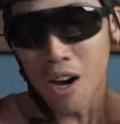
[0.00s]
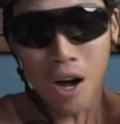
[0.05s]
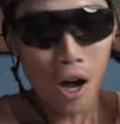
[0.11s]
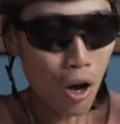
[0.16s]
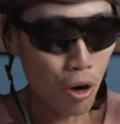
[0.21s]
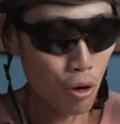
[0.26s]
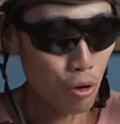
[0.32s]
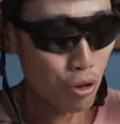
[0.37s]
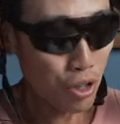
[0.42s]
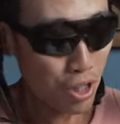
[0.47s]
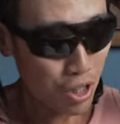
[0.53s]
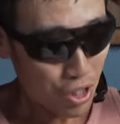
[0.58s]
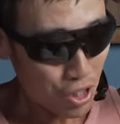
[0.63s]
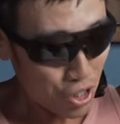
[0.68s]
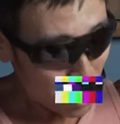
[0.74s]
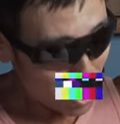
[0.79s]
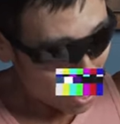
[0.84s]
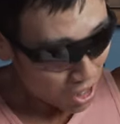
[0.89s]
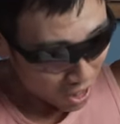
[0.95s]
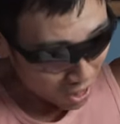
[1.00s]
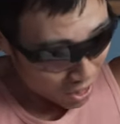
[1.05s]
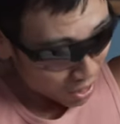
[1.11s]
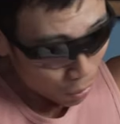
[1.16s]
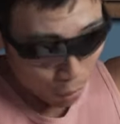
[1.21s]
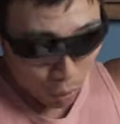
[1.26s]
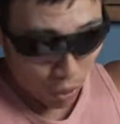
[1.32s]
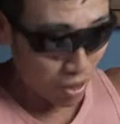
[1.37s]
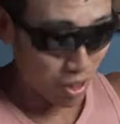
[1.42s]
Holy shit,
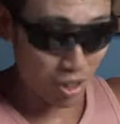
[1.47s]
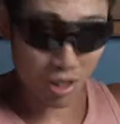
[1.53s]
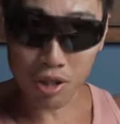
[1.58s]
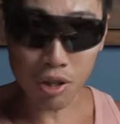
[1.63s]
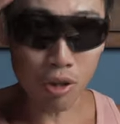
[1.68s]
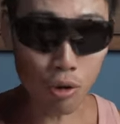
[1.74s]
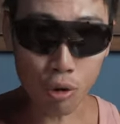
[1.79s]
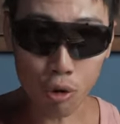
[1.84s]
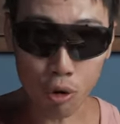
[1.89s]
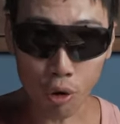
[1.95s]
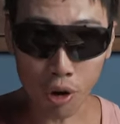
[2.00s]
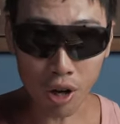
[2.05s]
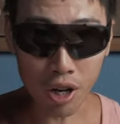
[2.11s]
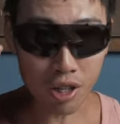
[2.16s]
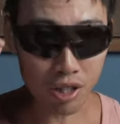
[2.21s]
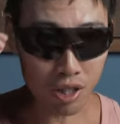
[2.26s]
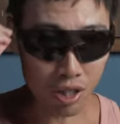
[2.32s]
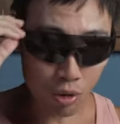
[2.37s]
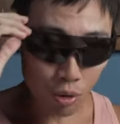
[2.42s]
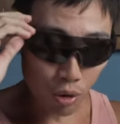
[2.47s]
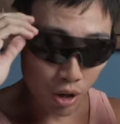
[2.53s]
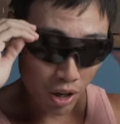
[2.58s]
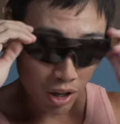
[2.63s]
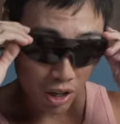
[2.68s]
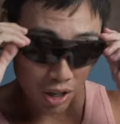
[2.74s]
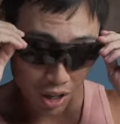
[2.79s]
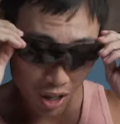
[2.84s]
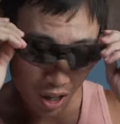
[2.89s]
that was so crazy
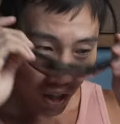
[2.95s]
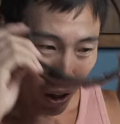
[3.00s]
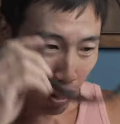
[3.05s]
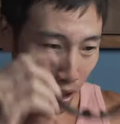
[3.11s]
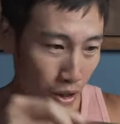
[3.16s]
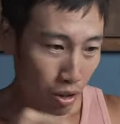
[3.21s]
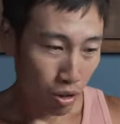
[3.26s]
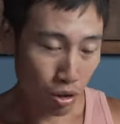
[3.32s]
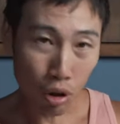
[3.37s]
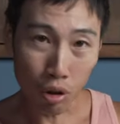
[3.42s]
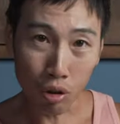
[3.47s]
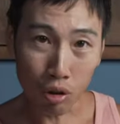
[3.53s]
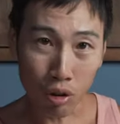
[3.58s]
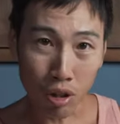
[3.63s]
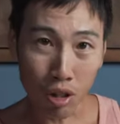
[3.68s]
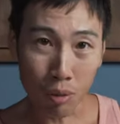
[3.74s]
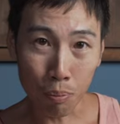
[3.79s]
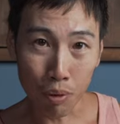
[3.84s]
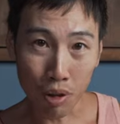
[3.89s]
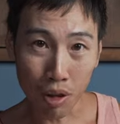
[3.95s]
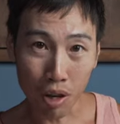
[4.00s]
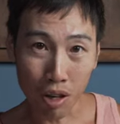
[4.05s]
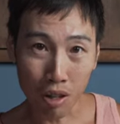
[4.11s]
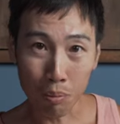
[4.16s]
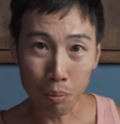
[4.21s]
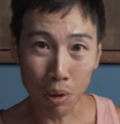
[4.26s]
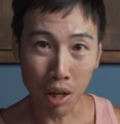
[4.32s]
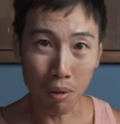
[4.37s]
really. Totally
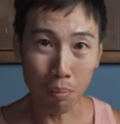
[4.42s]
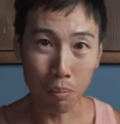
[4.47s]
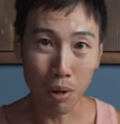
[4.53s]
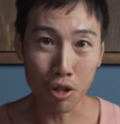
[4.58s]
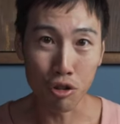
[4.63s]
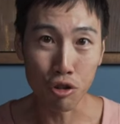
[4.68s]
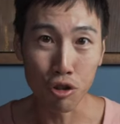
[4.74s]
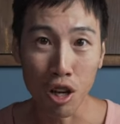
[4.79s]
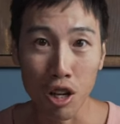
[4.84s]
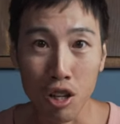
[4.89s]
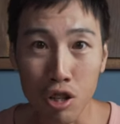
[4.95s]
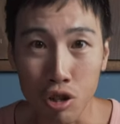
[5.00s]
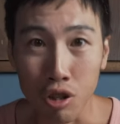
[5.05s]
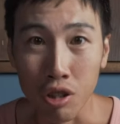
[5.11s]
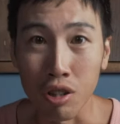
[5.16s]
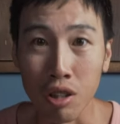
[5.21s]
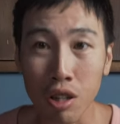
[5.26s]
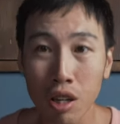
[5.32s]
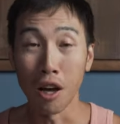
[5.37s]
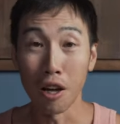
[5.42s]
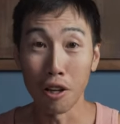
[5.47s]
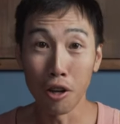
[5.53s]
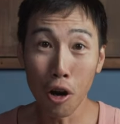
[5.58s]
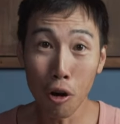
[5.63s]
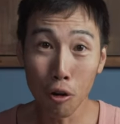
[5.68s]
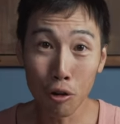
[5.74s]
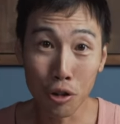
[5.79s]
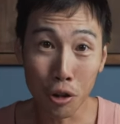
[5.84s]
beyond my imagination.
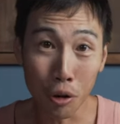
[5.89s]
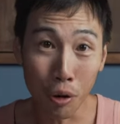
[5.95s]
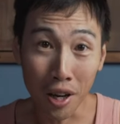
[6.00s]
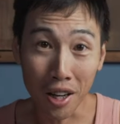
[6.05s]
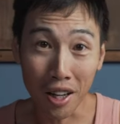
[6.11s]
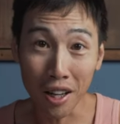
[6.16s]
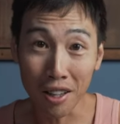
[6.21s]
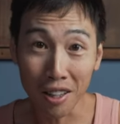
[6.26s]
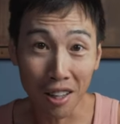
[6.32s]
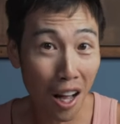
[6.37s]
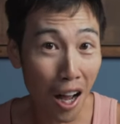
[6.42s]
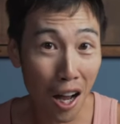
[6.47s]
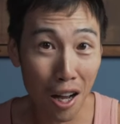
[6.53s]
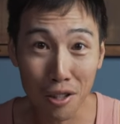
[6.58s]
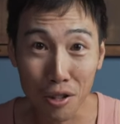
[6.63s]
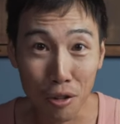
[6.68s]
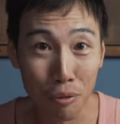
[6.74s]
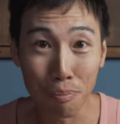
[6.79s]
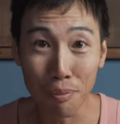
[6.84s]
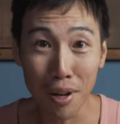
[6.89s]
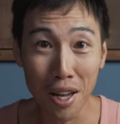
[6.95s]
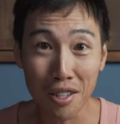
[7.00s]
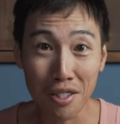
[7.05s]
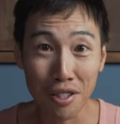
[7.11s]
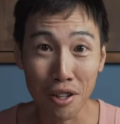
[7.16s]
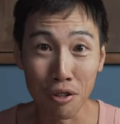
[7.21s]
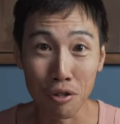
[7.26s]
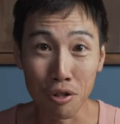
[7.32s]
And also I got lots of
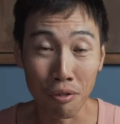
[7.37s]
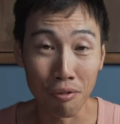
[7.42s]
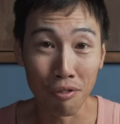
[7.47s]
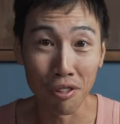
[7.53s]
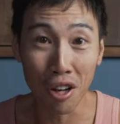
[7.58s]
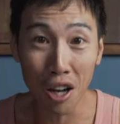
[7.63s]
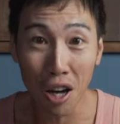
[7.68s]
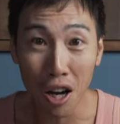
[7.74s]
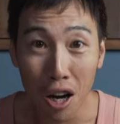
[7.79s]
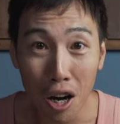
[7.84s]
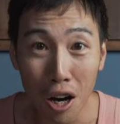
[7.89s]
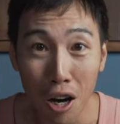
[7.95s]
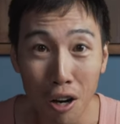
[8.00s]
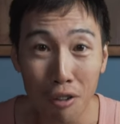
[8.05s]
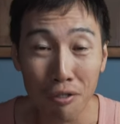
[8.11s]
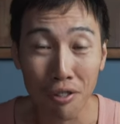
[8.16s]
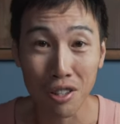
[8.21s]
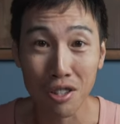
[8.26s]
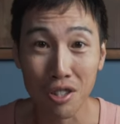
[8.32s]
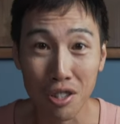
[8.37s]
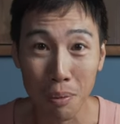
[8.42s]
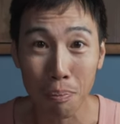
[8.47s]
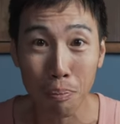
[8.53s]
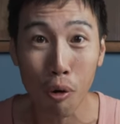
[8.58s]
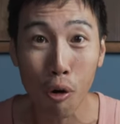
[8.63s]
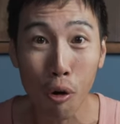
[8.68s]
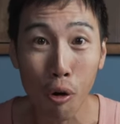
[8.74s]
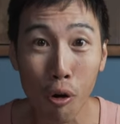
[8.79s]
messages of love and
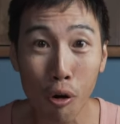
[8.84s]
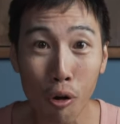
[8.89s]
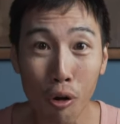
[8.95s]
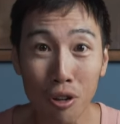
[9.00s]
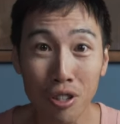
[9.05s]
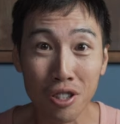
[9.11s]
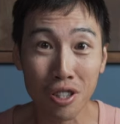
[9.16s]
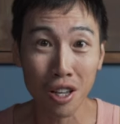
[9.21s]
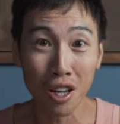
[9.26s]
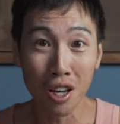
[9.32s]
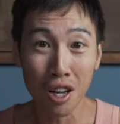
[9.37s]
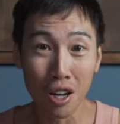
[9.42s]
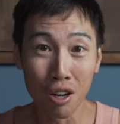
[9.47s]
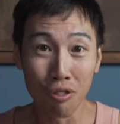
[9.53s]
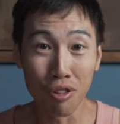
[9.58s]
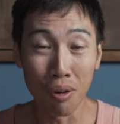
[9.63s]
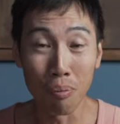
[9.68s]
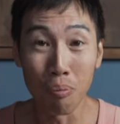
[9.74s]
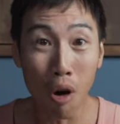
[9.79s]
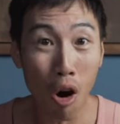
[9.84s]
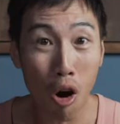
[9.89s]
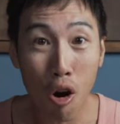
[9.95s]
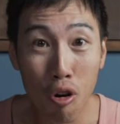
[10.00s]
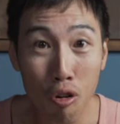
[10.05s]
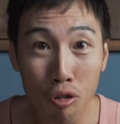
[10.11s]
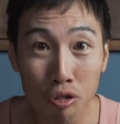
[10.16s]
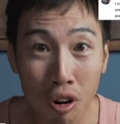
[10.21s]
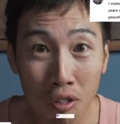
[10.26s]
support from
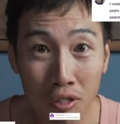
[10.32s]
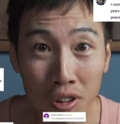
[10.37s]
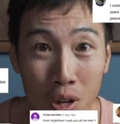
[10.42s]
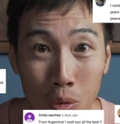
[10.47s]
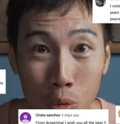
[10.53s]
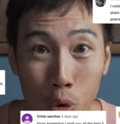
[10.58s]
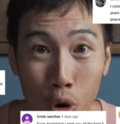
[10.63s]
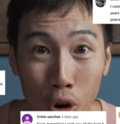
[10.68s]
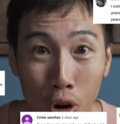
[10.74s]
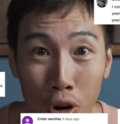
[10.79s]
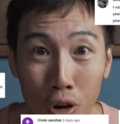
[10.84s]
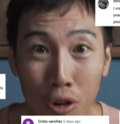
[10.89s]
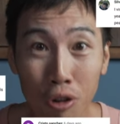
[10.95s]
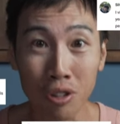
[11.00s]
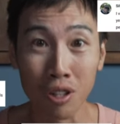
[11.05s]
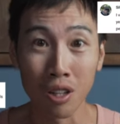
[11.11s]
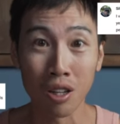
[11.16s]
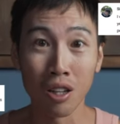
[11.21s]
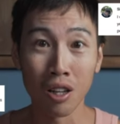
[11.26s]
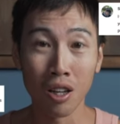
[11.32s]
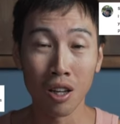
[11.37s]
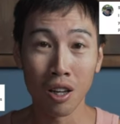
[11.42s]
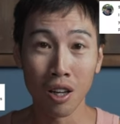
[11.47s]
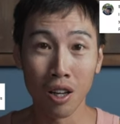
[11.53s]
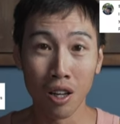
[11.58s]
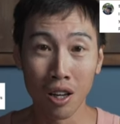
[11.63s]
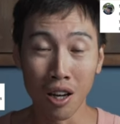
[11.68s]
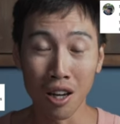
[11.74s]
all over the world.
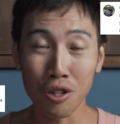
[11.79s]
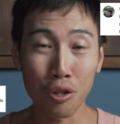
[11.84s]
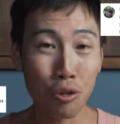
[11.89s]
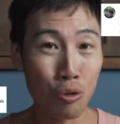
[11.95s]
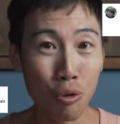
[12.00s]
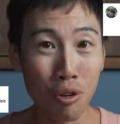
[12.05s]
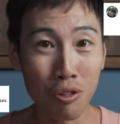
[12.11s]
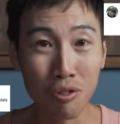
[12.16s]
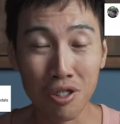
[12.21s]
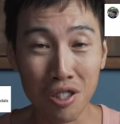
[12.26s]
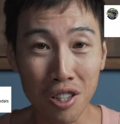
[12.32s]
I just want to